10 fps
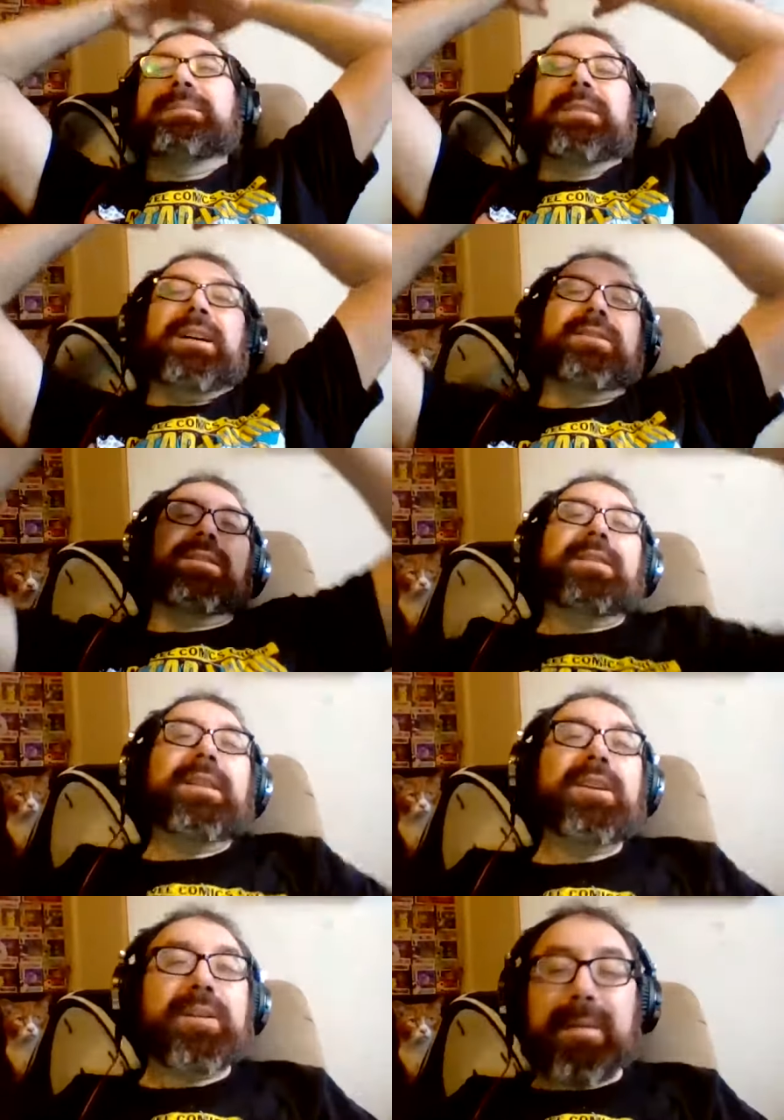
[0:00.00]
obnoxious, and
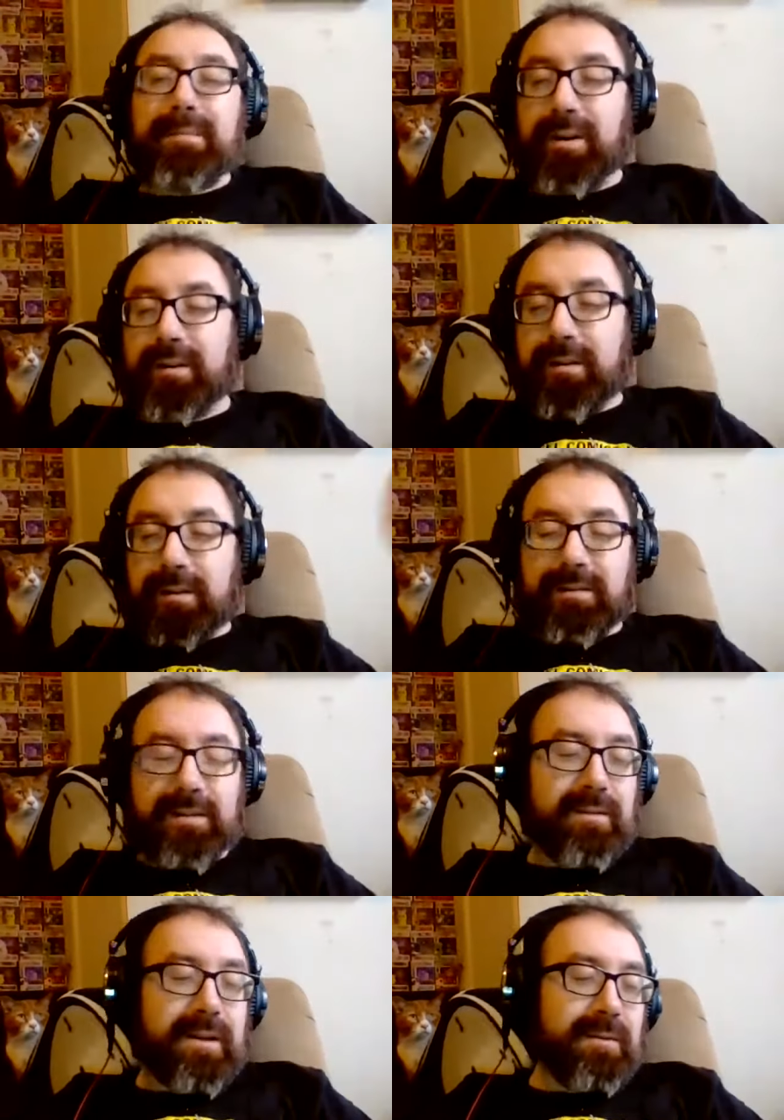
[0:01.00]
they should be murdered.
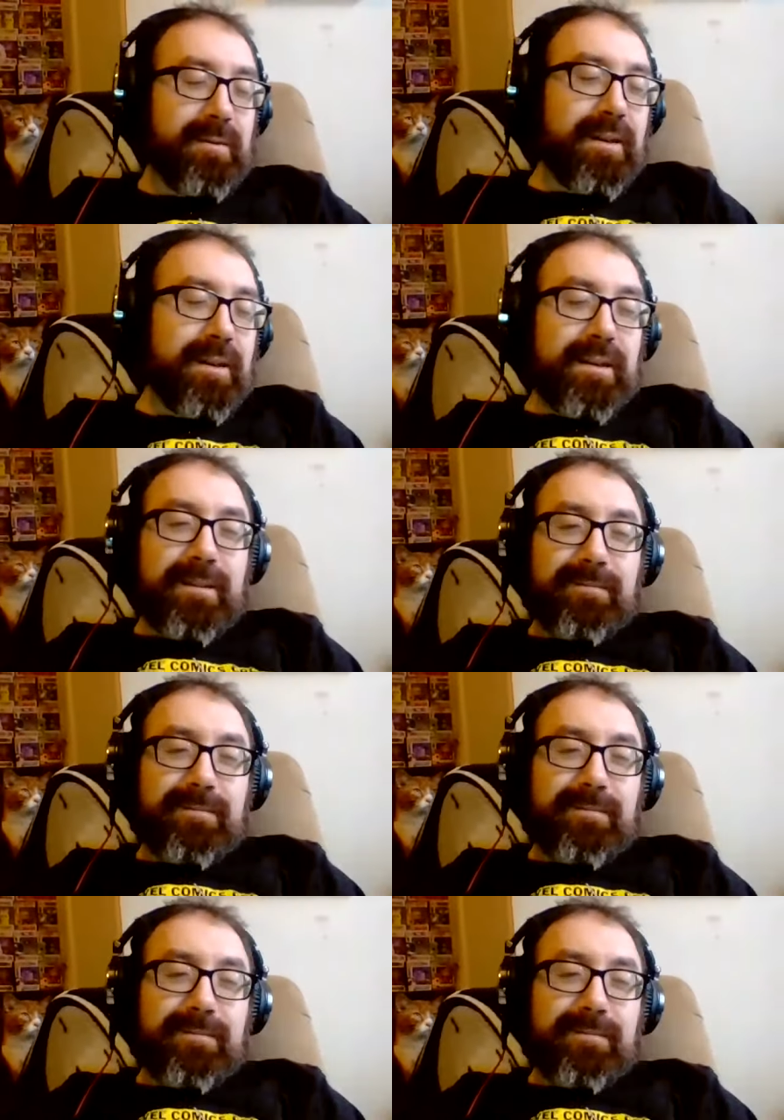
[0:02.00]
So anyway. And